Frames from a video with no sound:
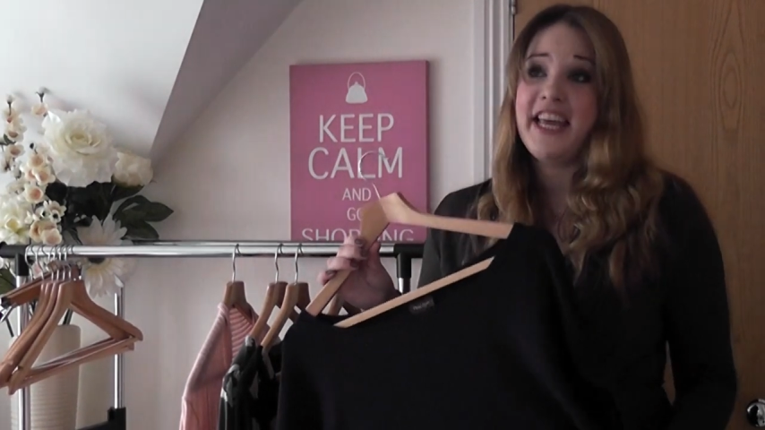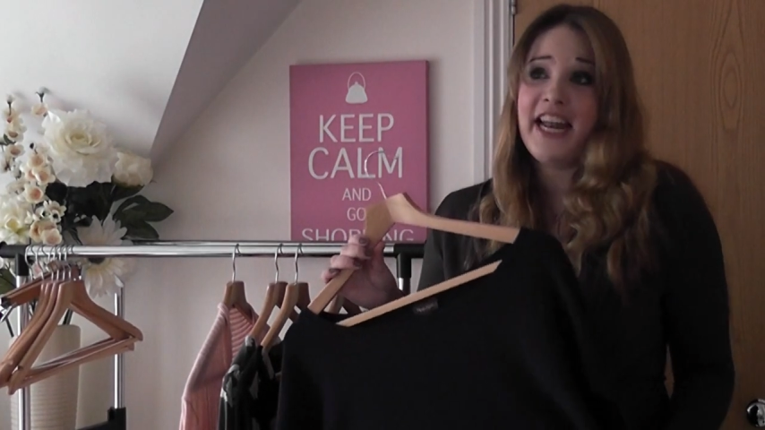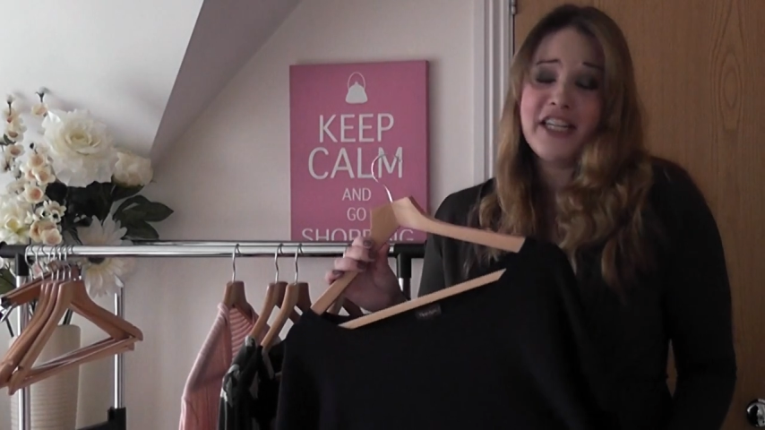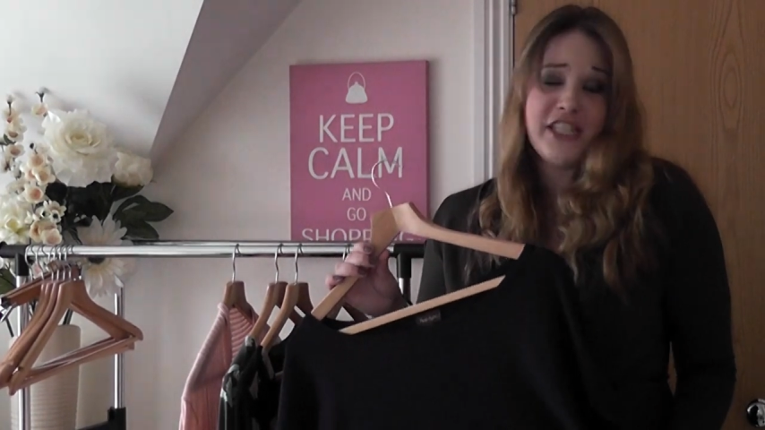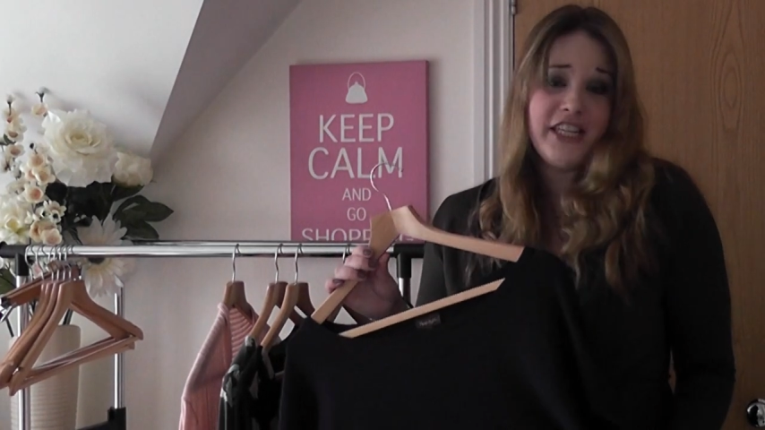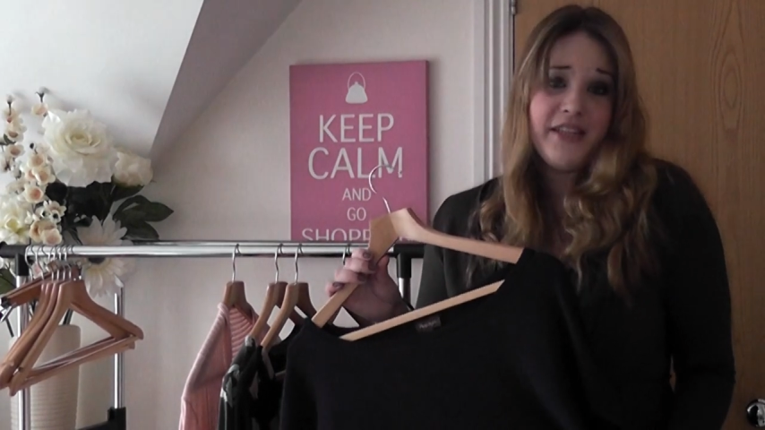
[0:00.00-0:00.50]
it
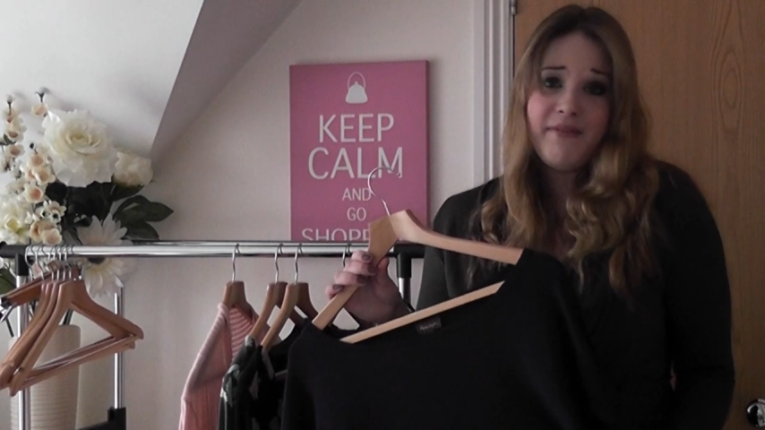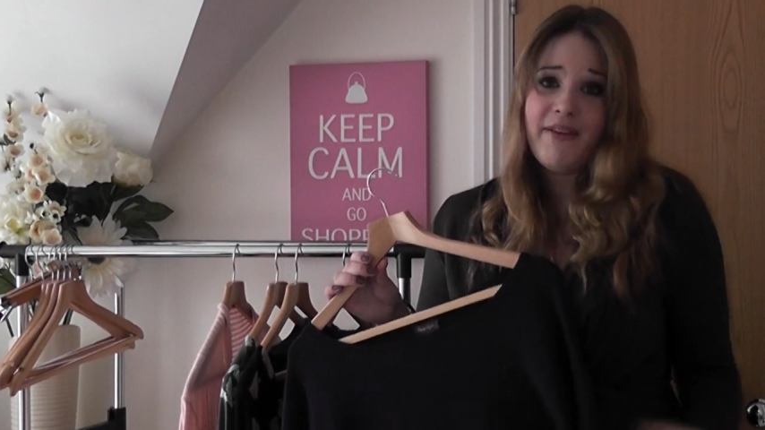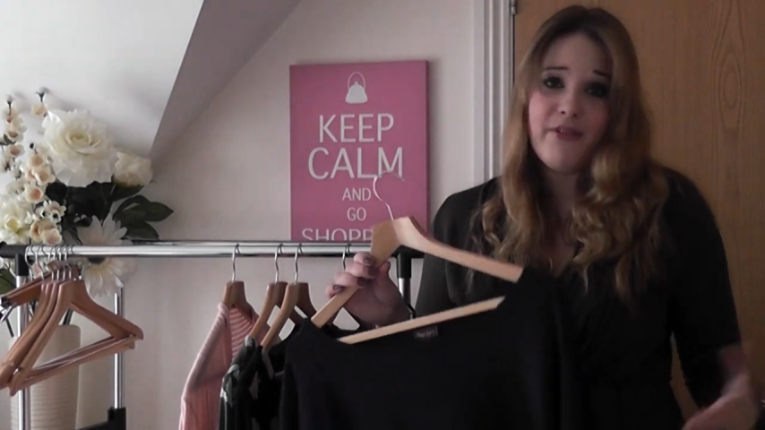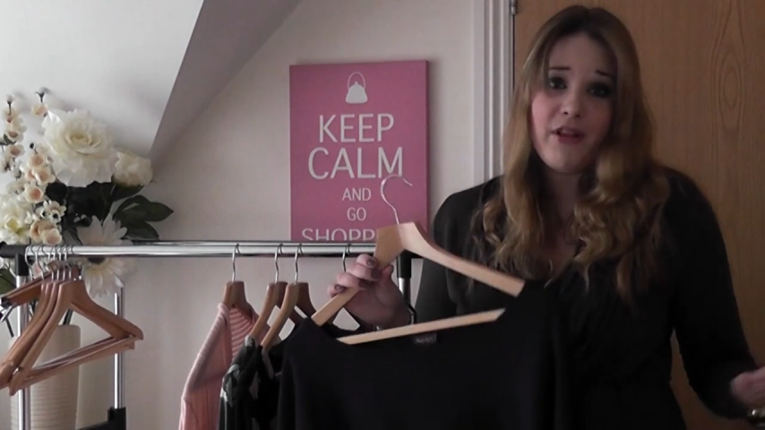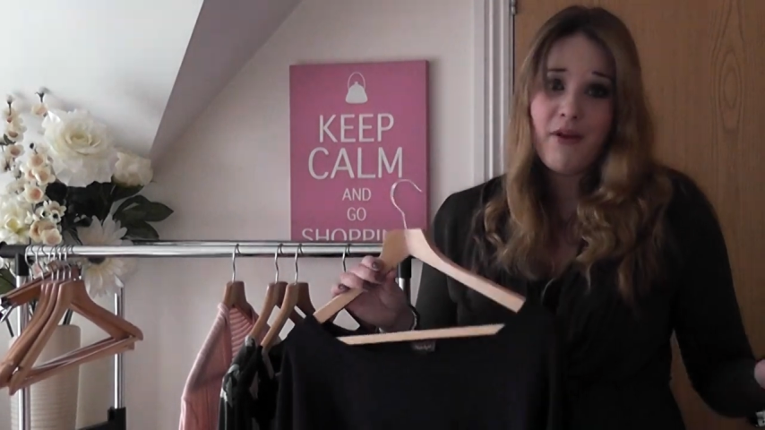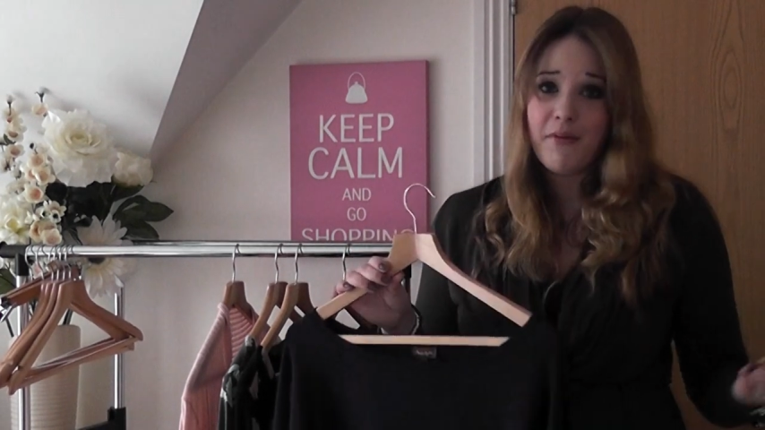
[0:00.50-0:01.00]
actually,
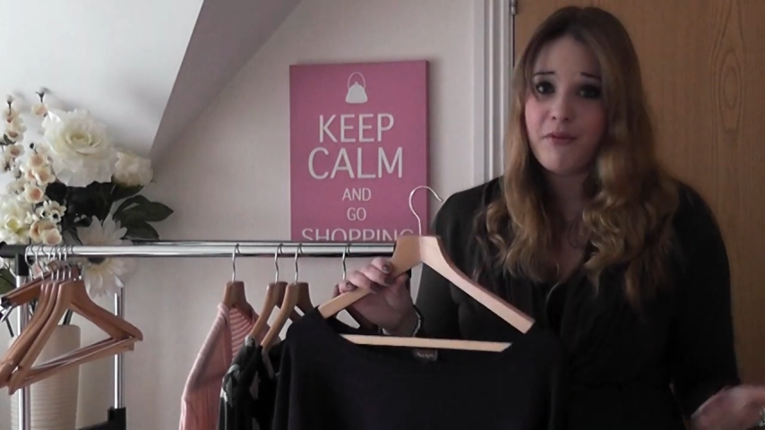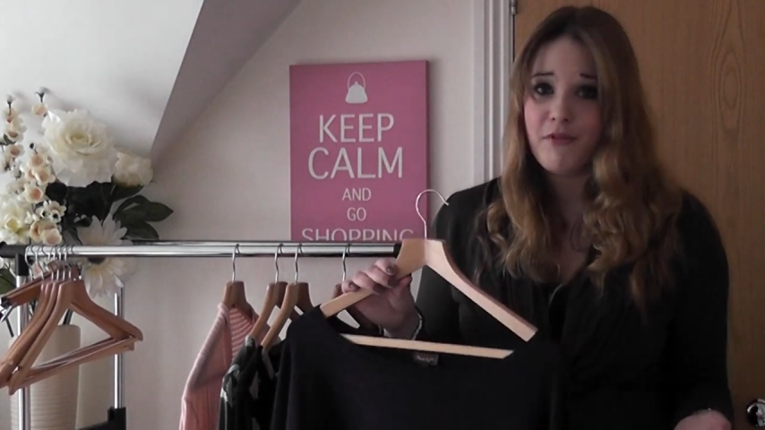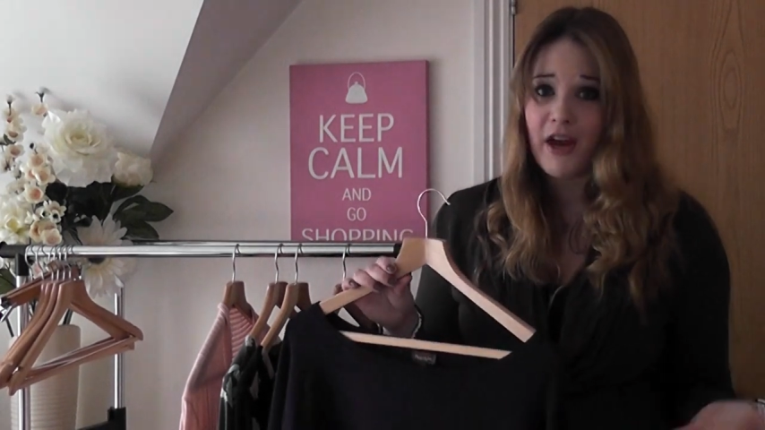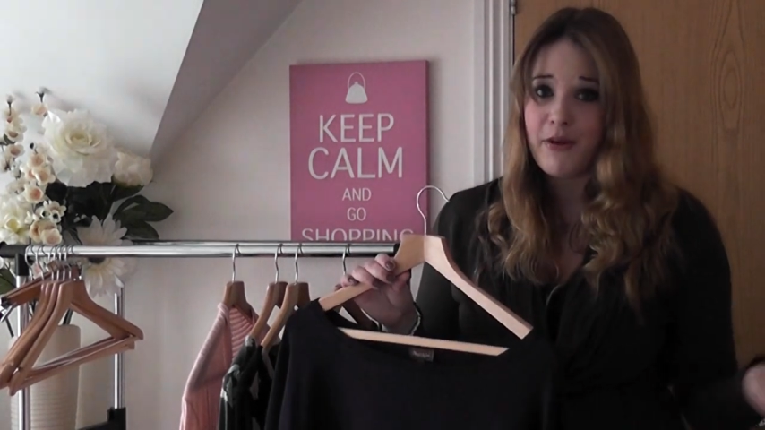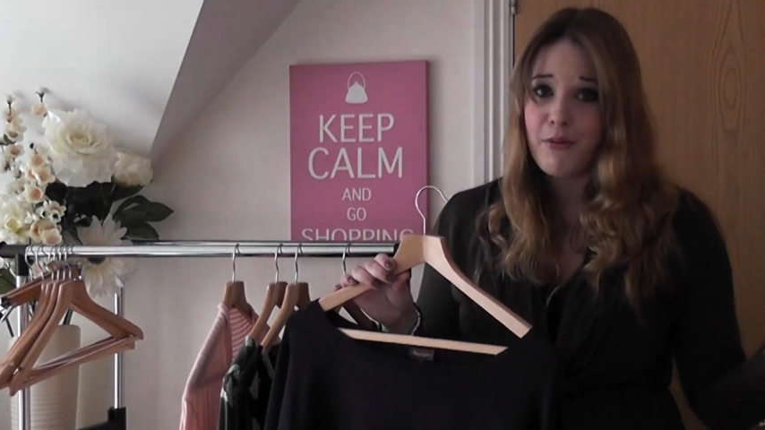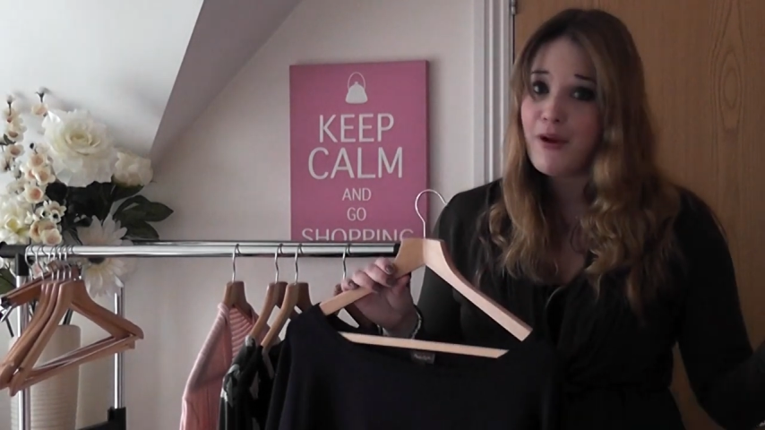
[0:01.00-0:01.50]
even though it was
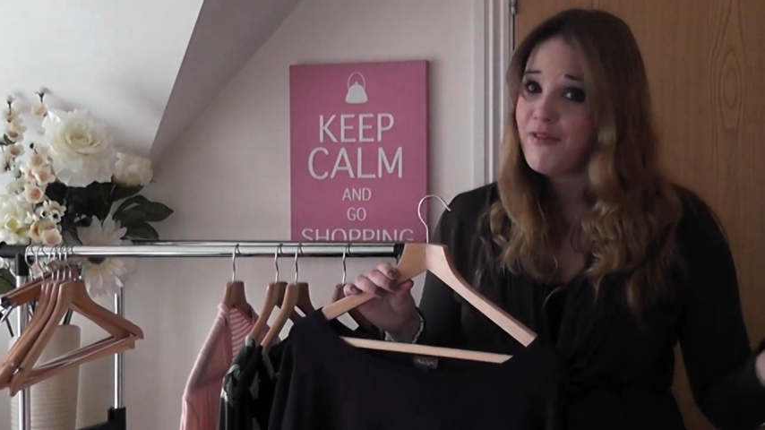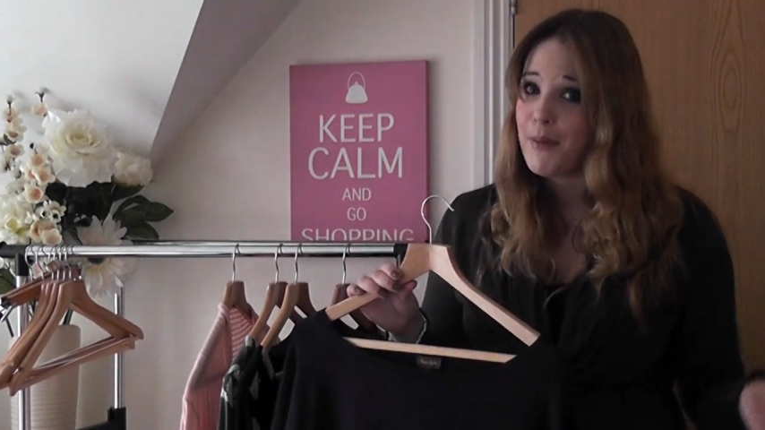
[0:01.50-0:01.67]
January,